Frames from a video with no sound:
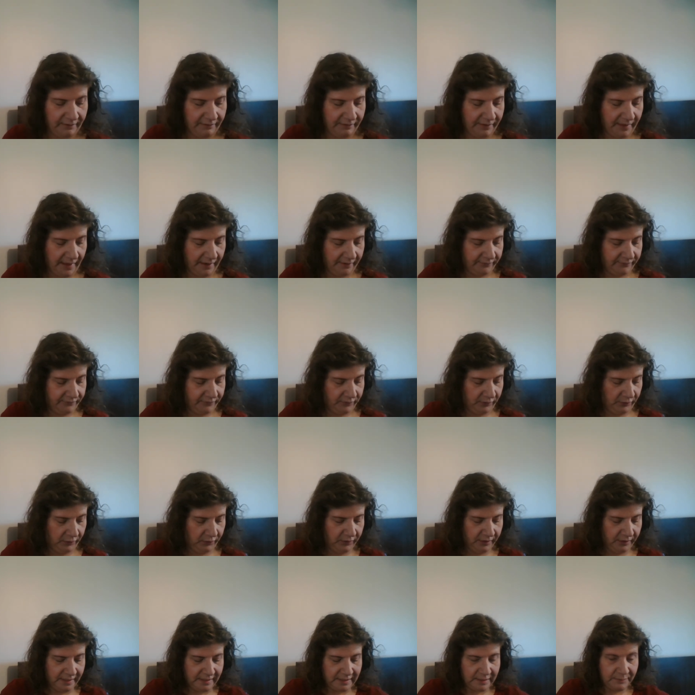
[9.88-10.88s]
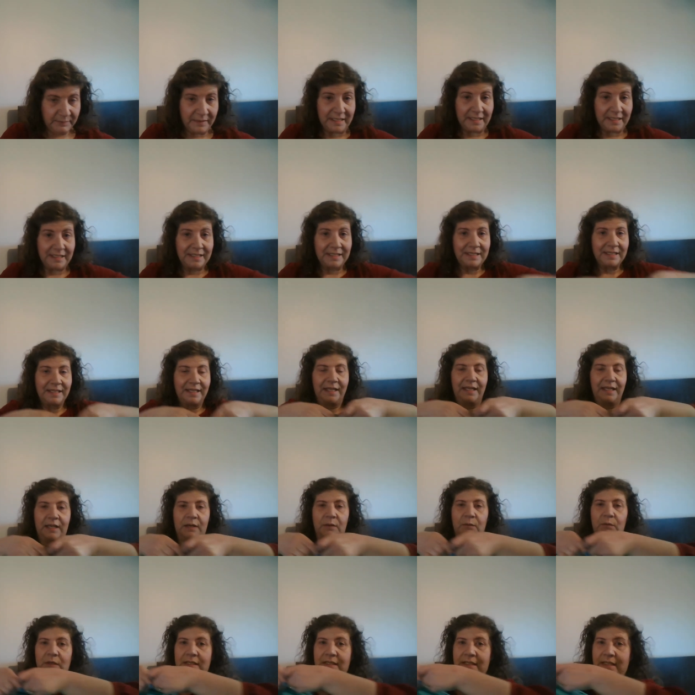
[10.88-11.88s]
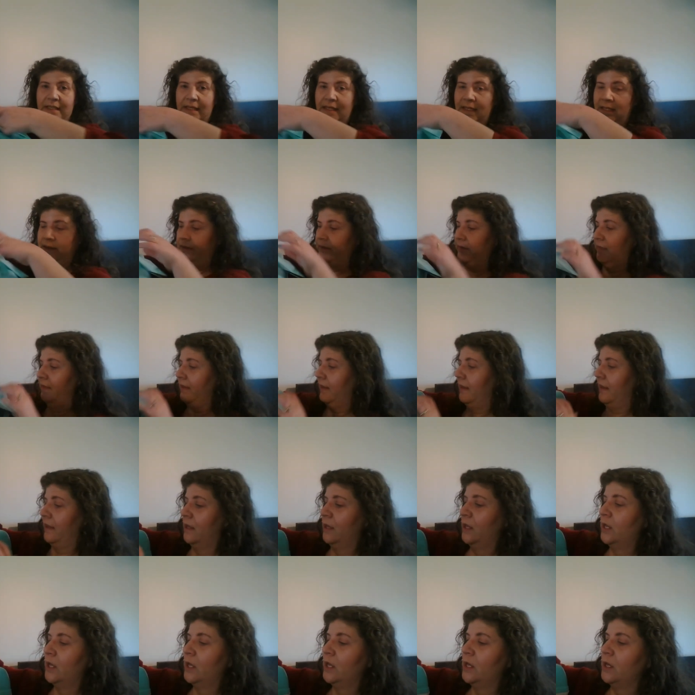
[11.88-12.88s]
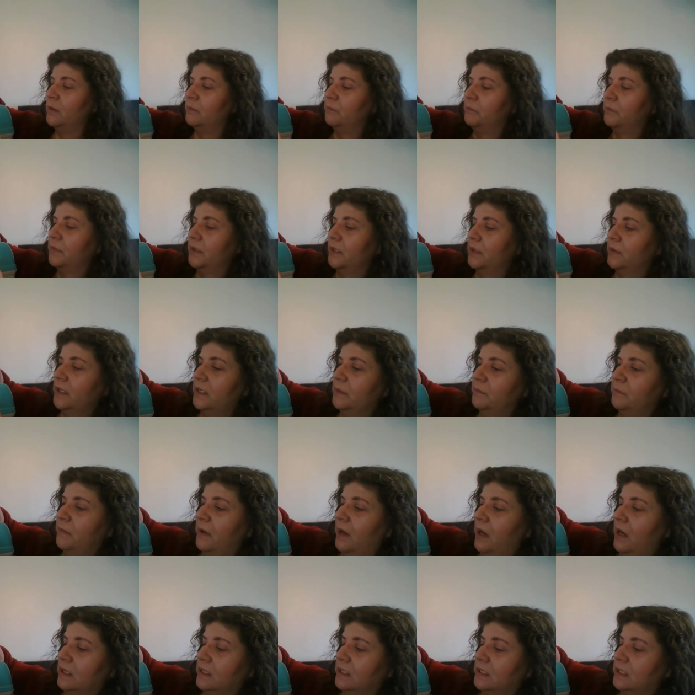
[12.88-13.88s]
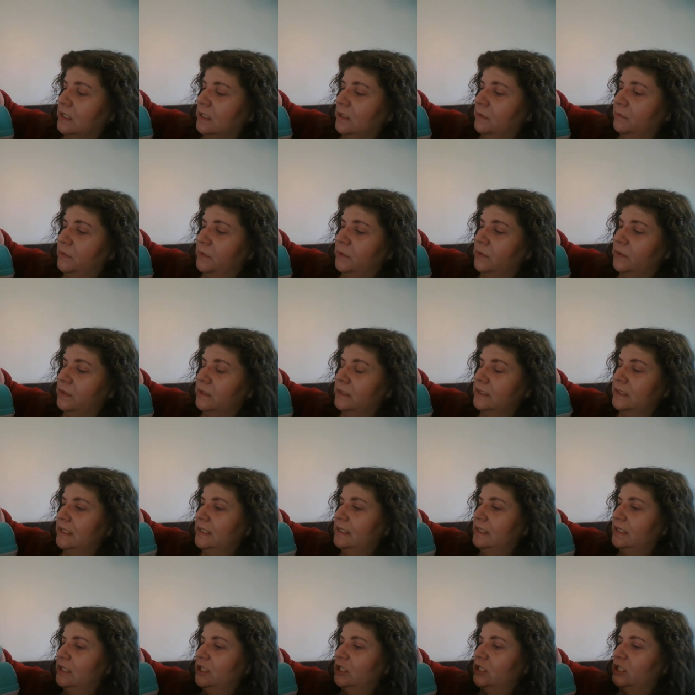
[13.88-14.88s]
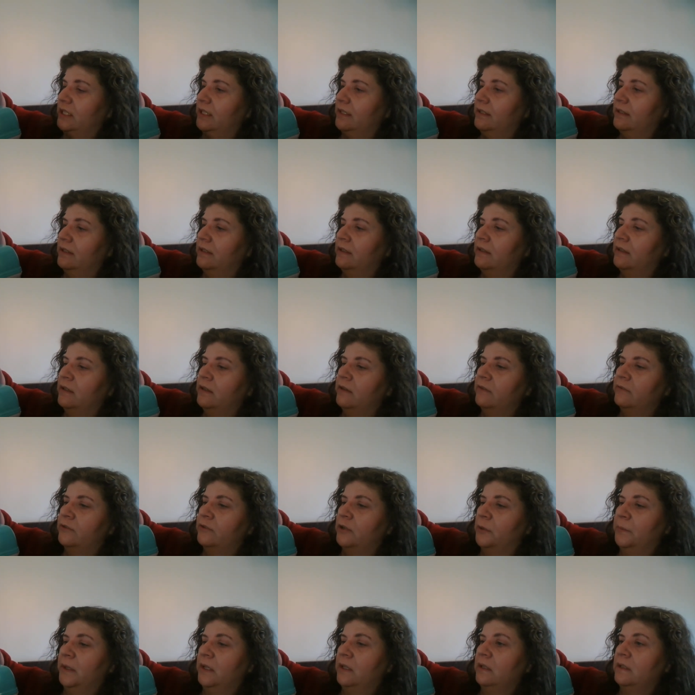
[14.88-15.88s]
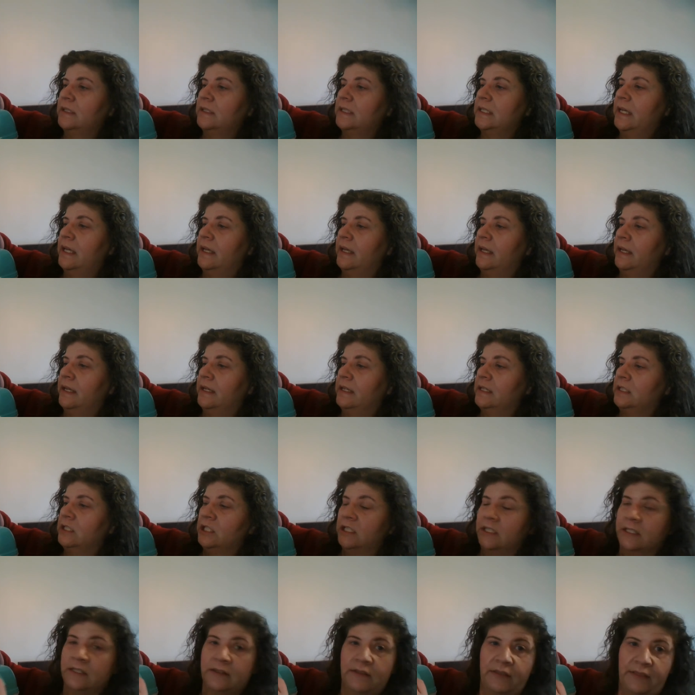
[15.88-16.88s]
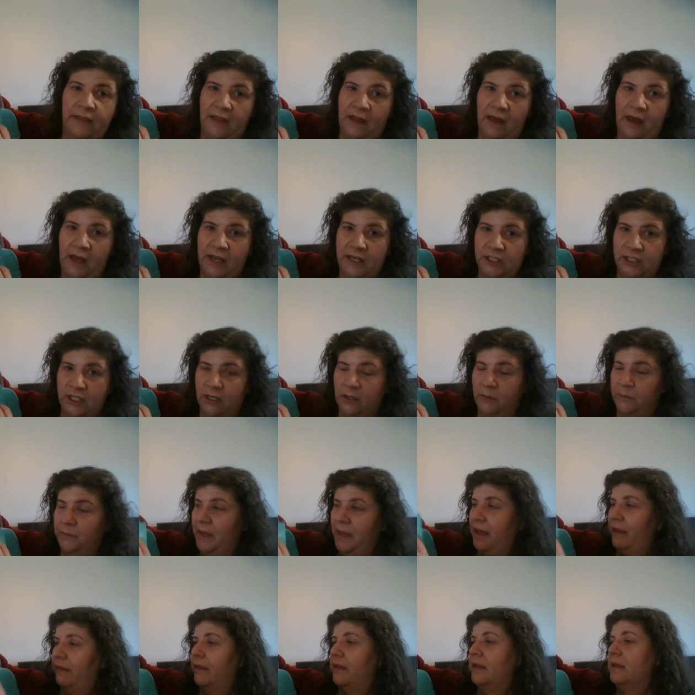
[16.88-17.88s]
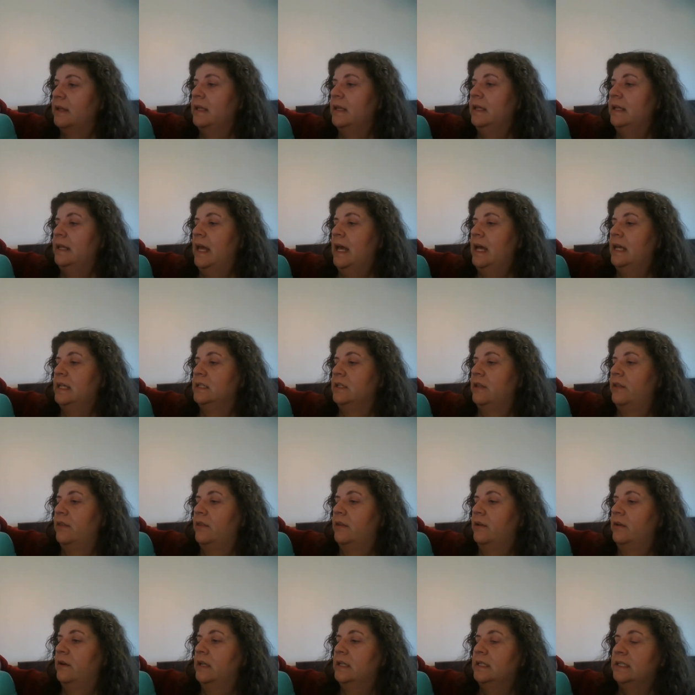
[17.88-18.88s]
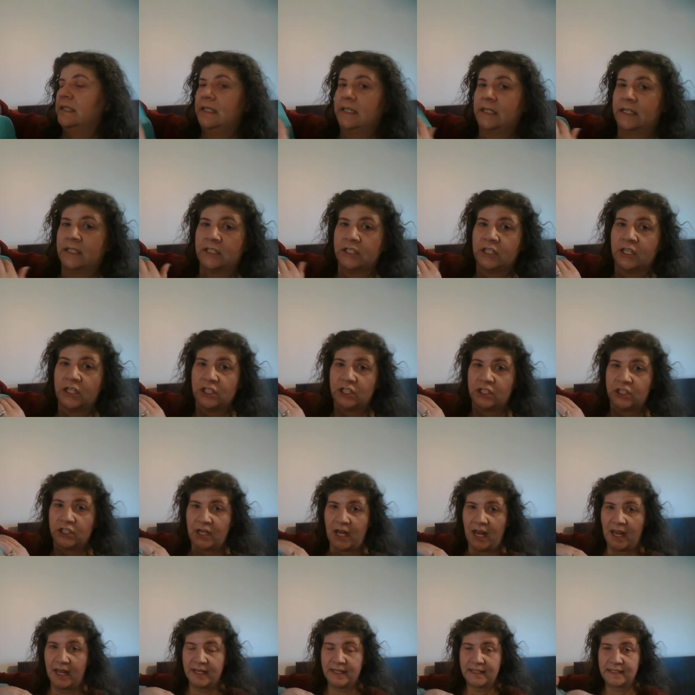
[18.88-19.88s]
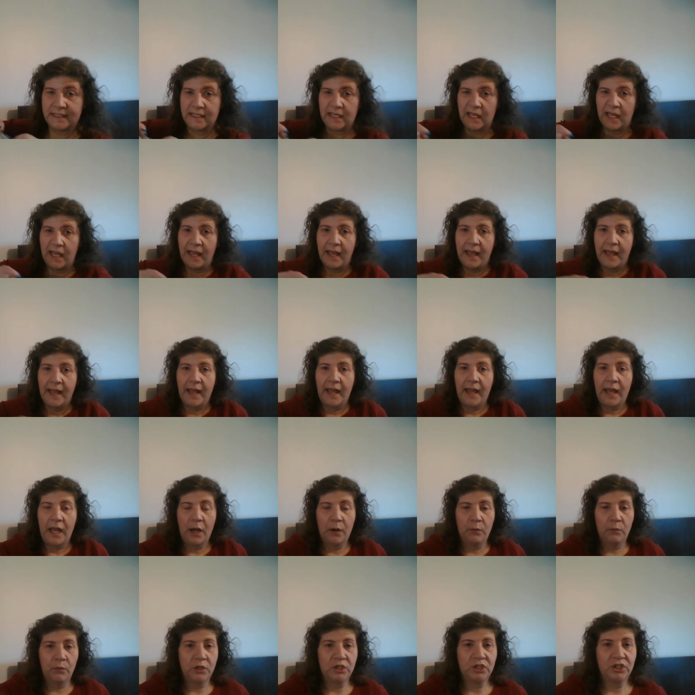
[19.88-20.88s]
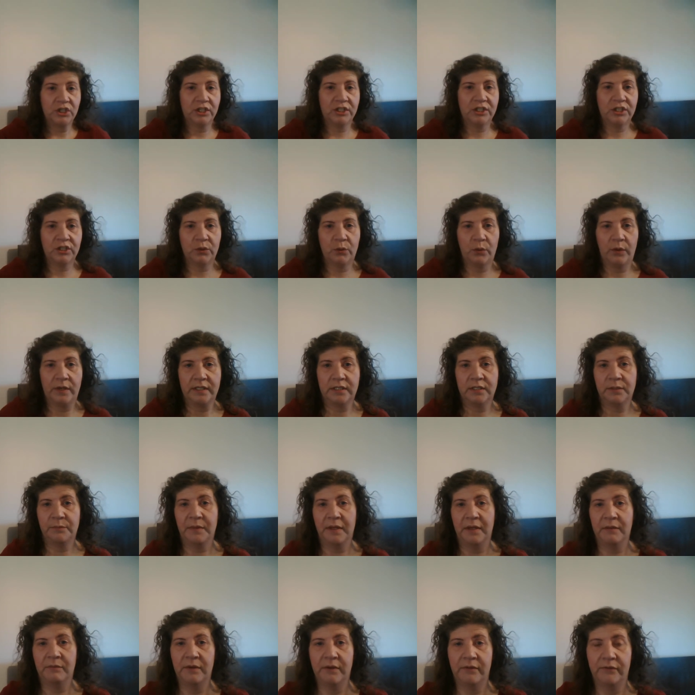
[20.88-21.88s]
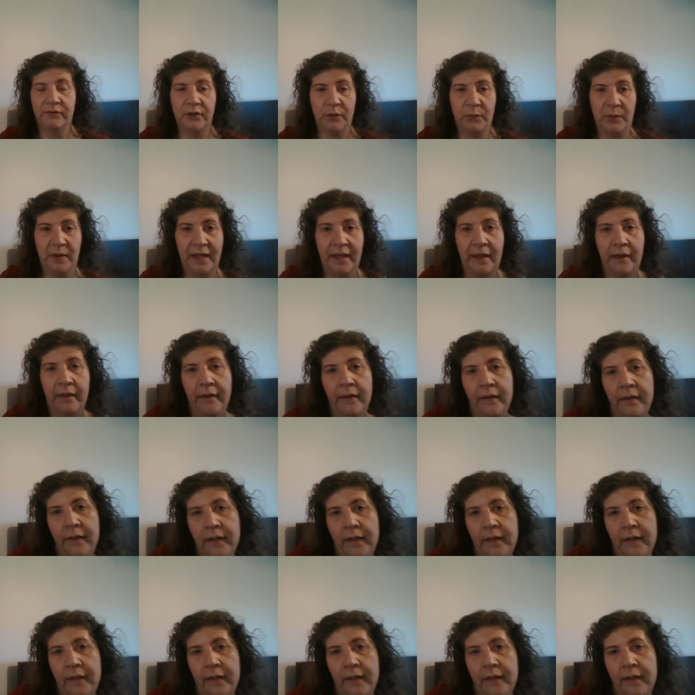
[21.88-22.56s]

that for Christmas it was in the Beauty Box Caboodles edition from Ulta and it's just the eyeshadow palette and it has 36 shades and we're just going to be reviewing